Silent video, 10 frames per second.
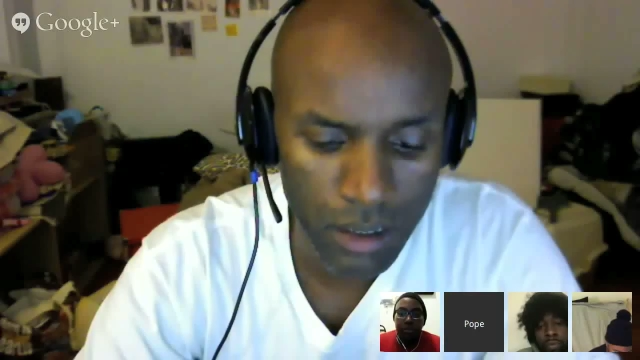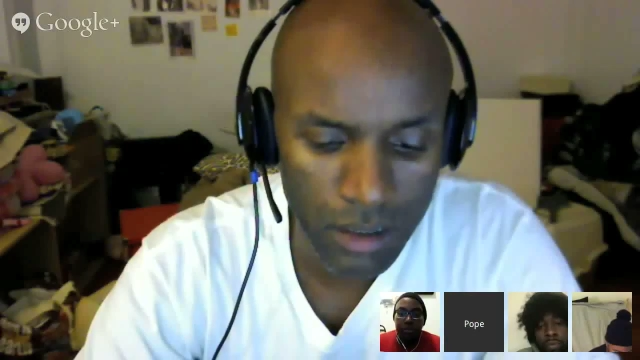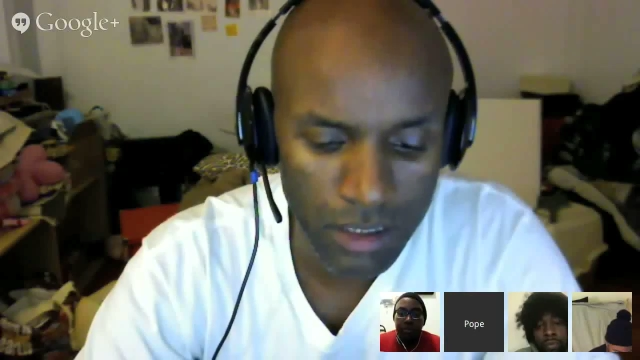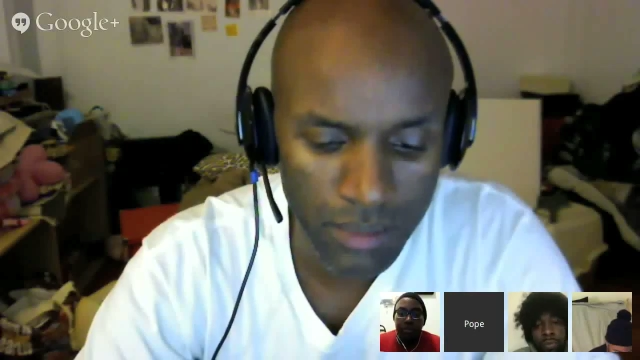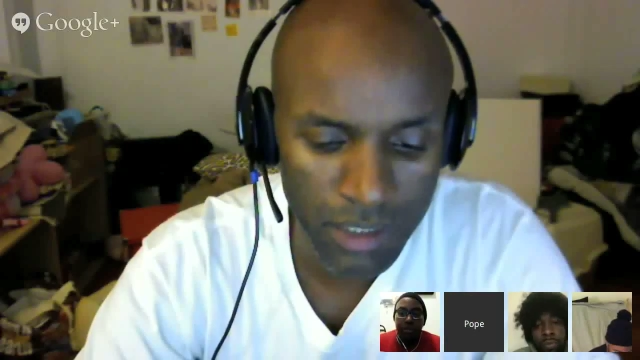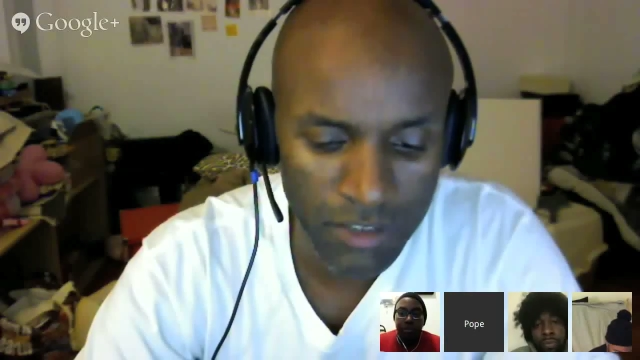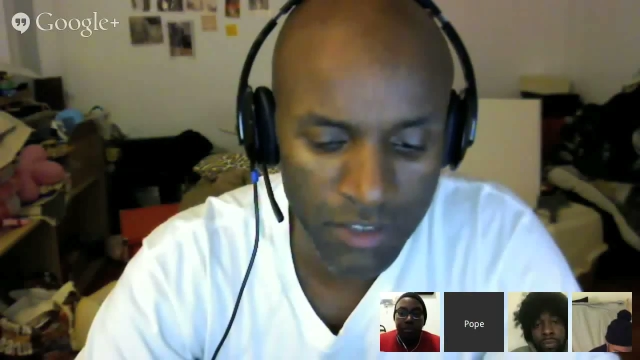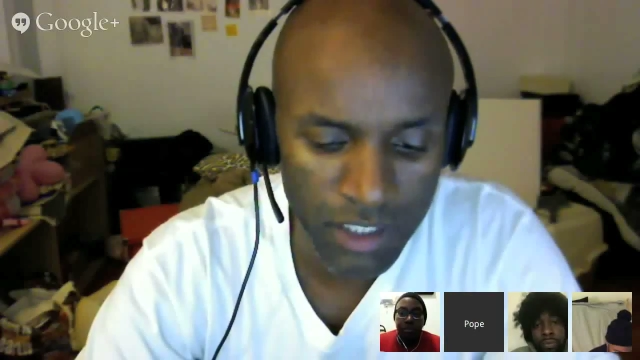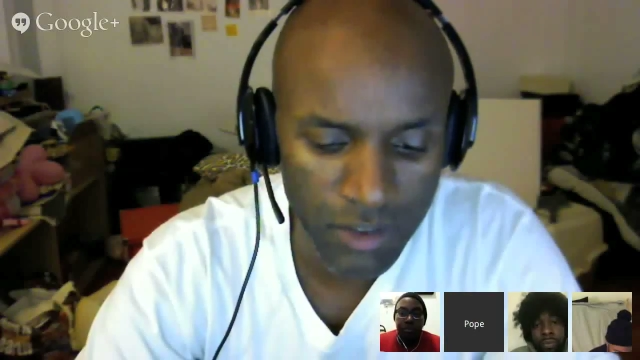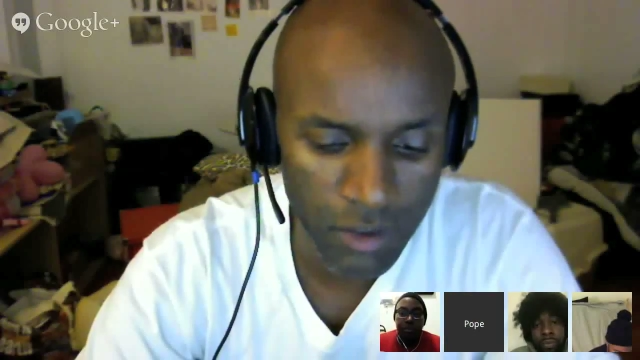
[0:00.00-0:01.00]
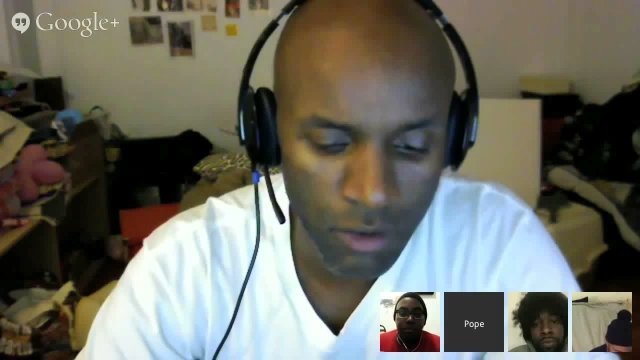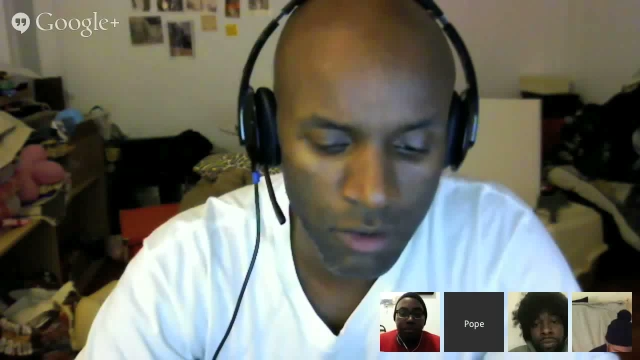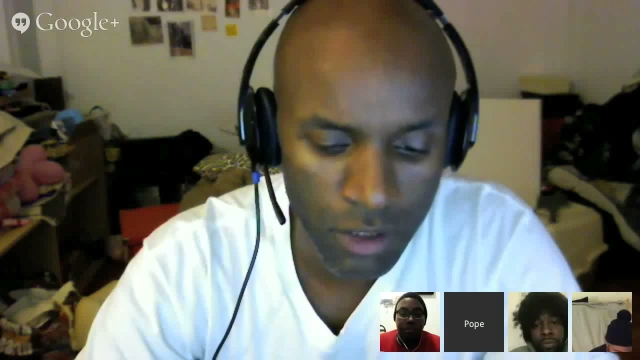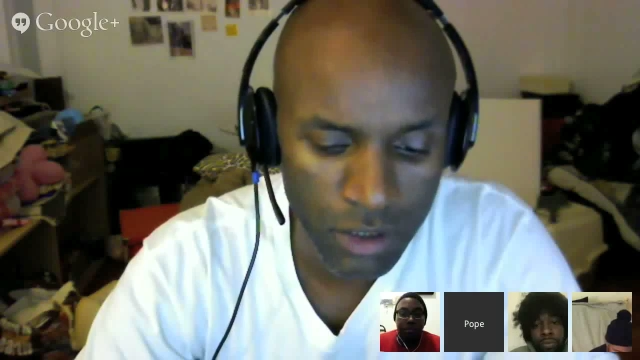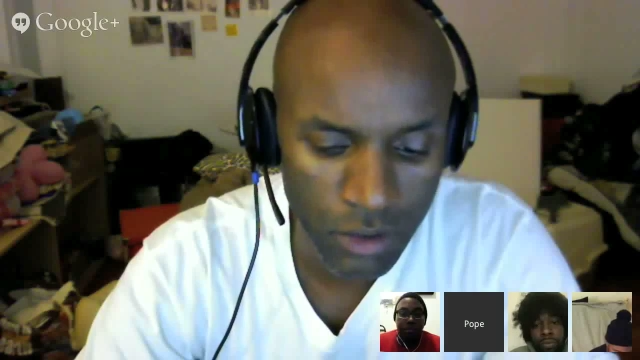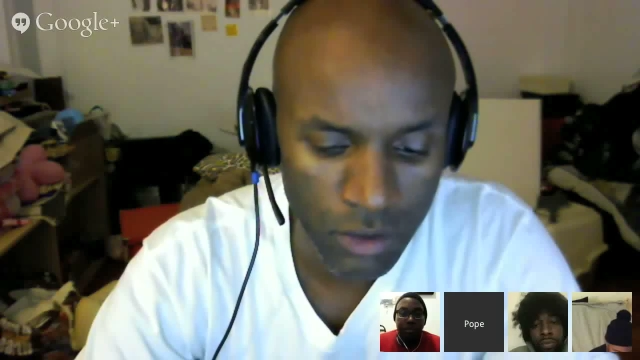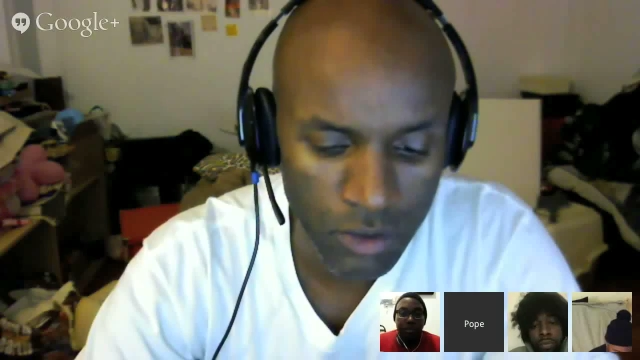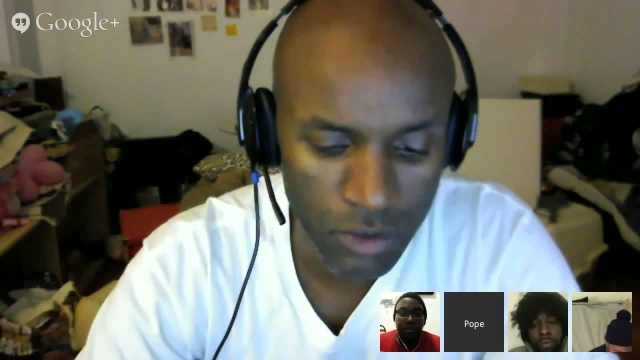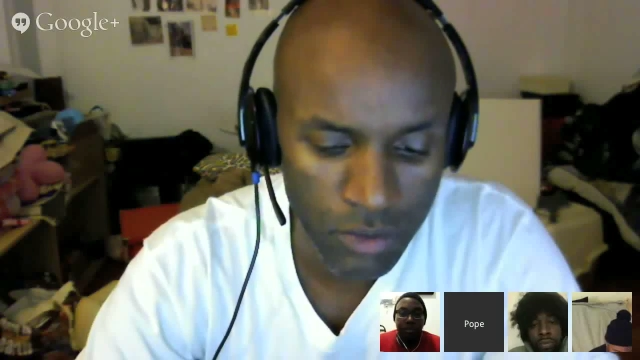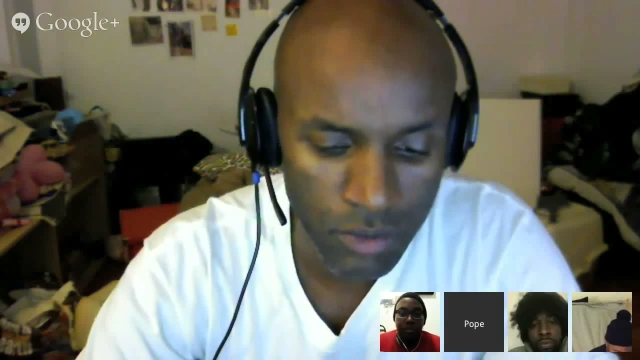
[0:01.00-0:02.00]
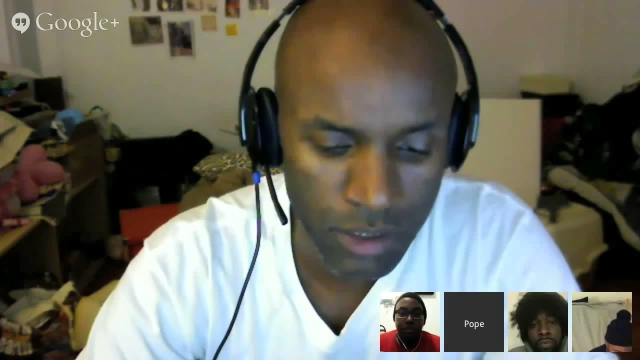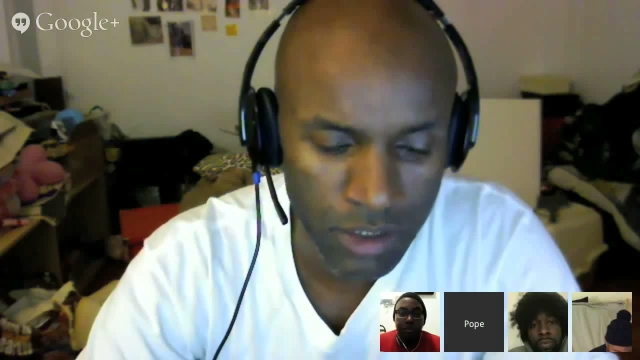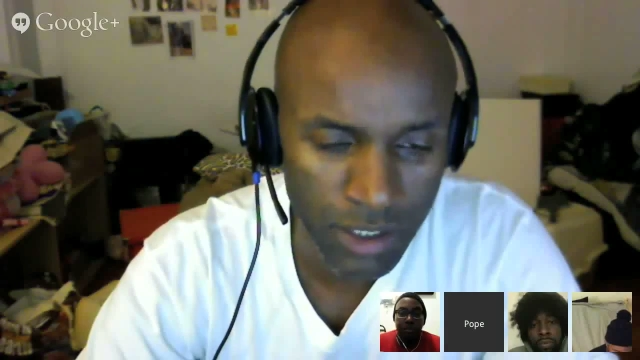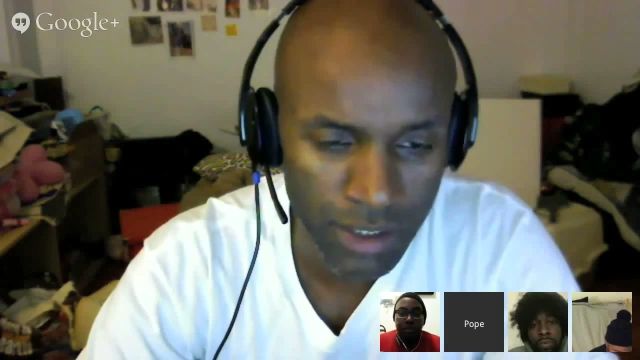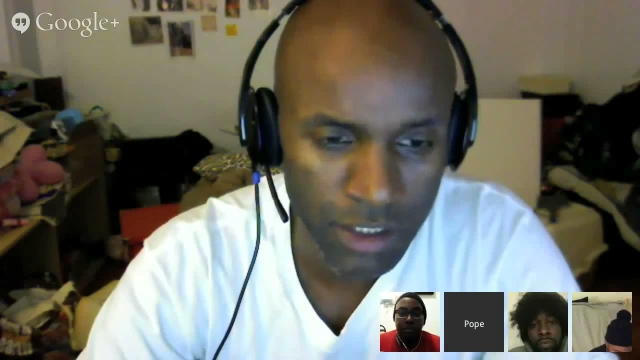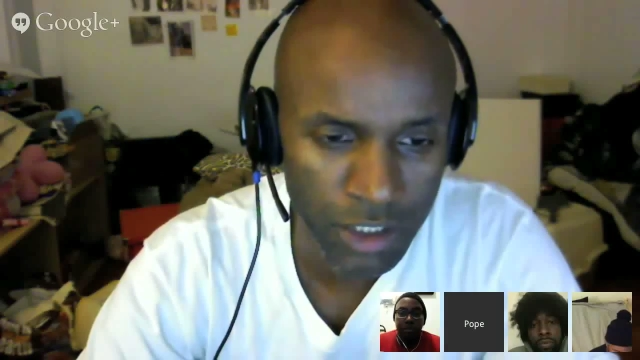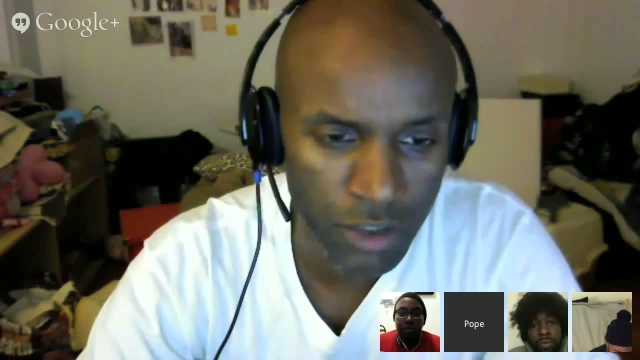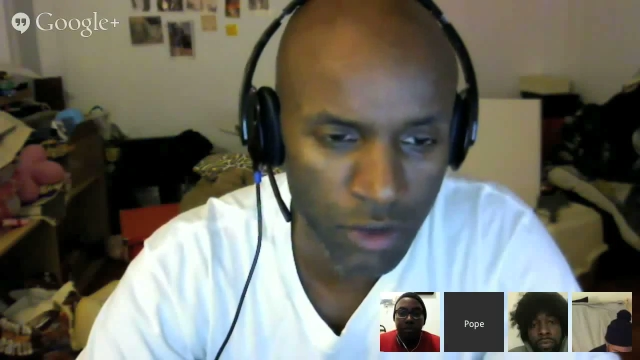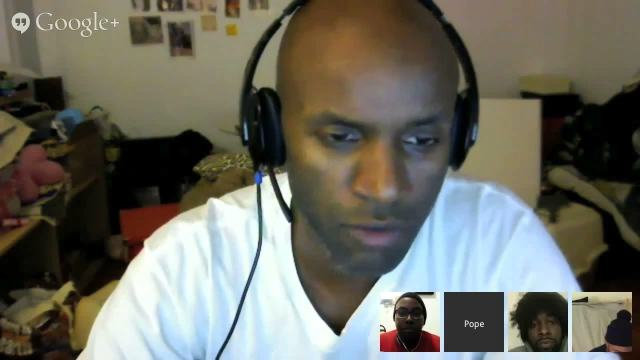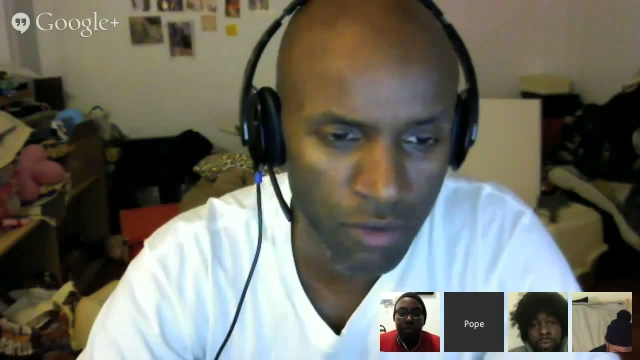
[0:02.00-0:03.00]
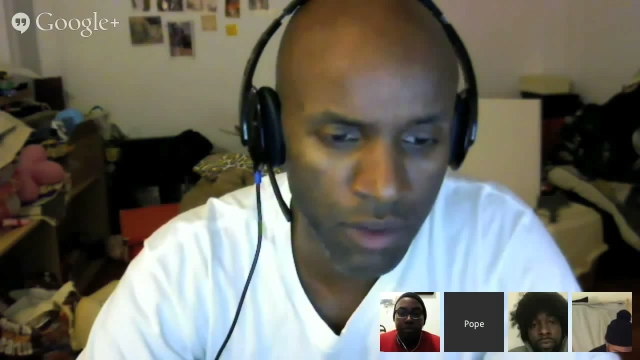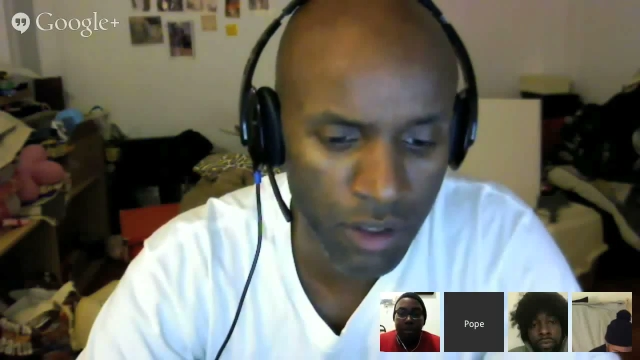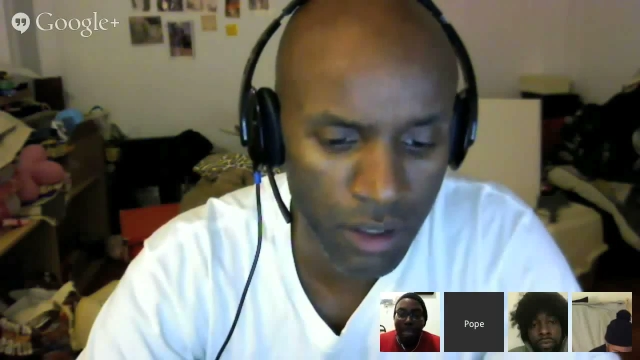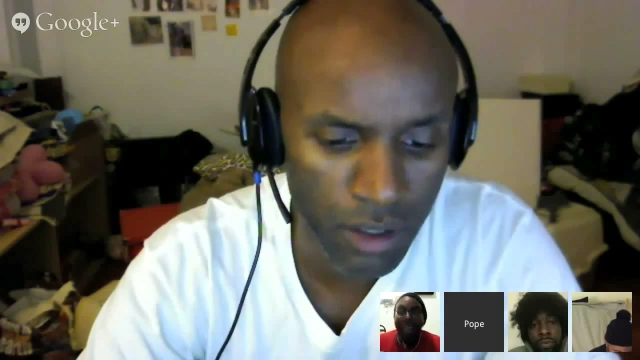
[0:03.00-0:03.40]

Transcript: some of these restaurant owners also be trying to jerk over their